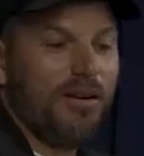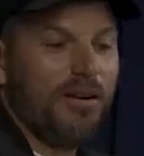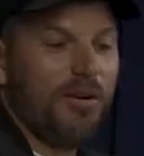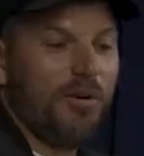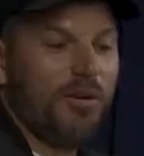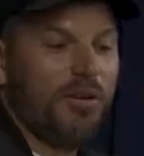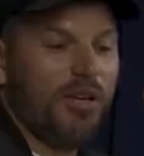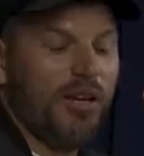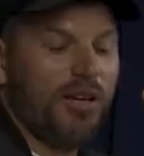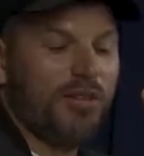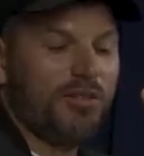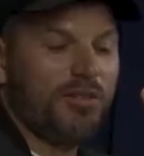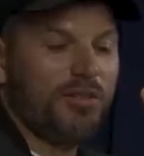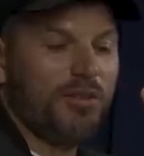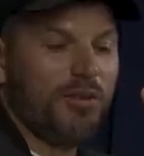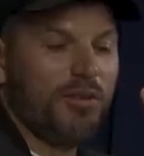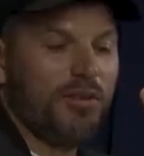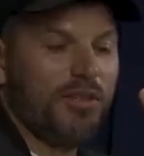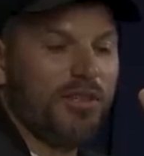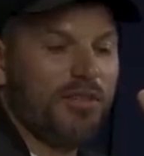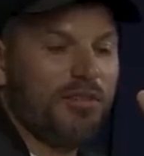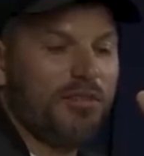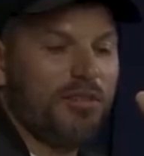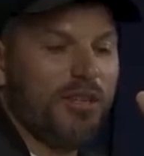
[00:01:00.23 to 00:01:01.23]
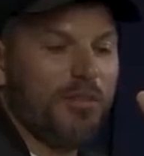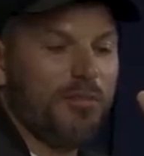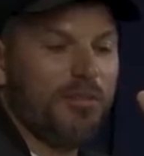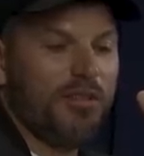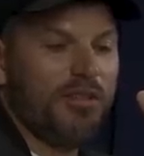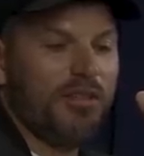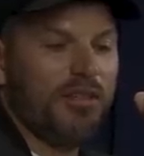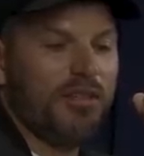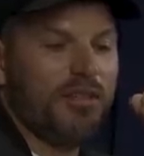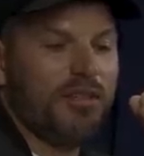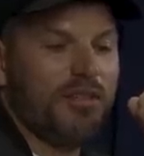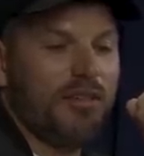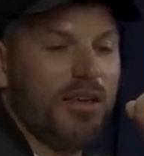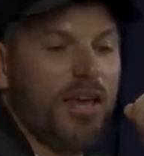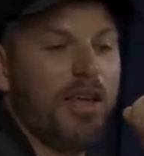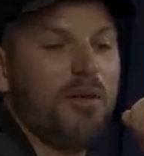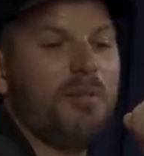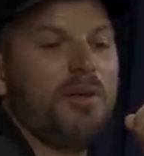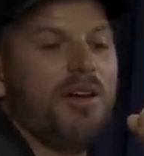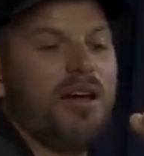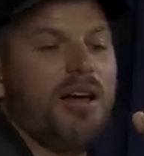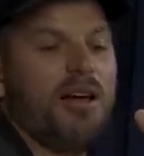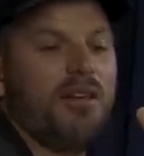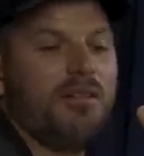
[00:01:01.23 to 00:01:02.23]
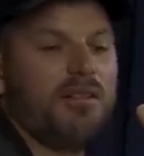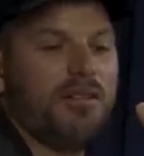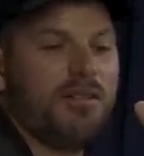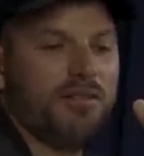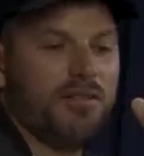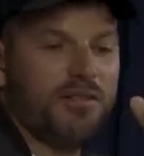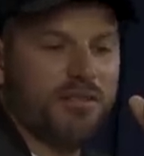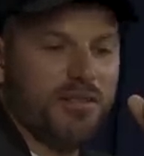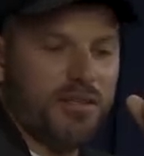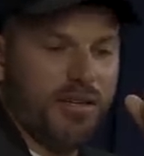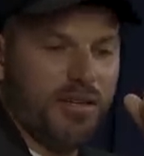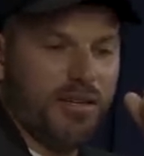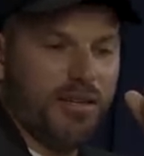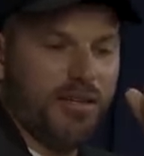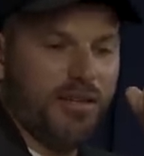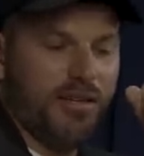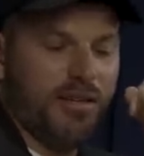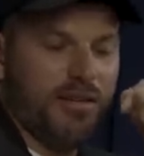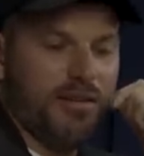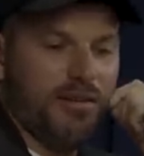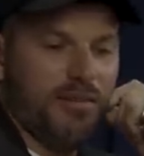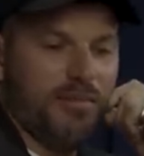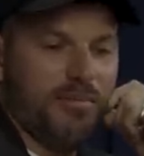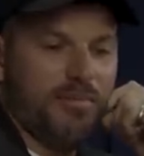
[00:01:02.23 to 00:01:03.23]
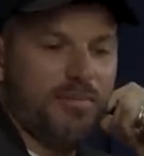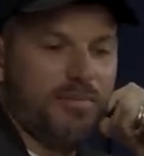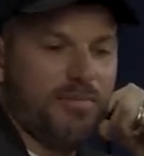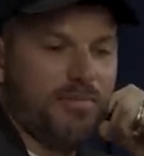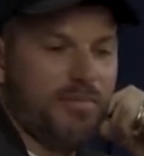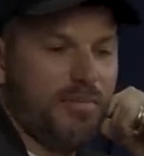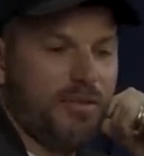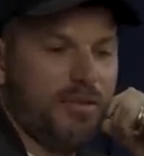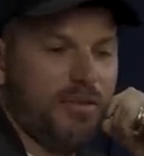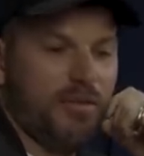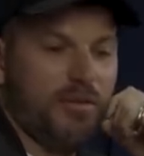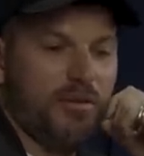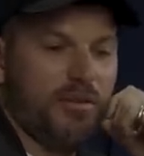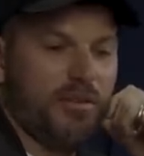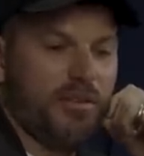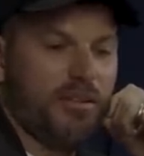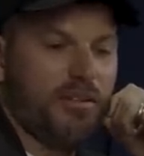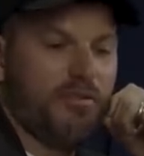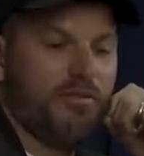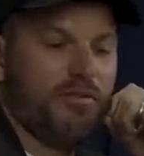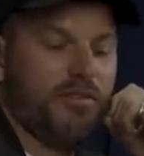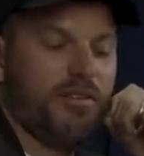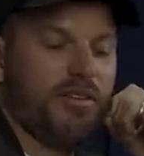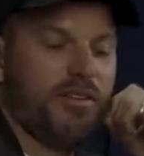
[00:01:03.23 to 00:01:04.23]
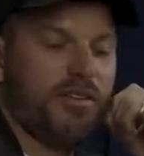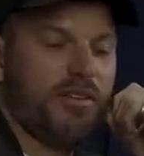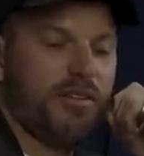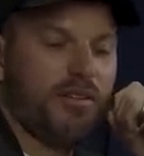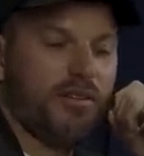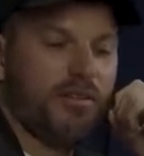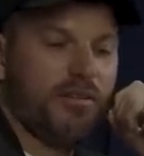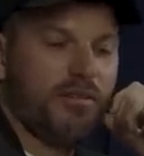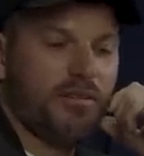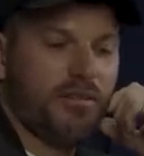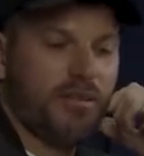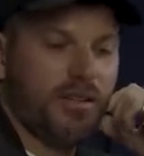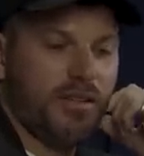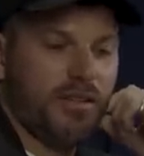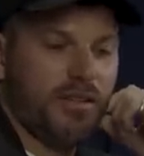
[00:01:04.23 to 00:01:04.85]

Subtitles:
Okay, so this, I'm in the Cayman Islands. I've been going there for years.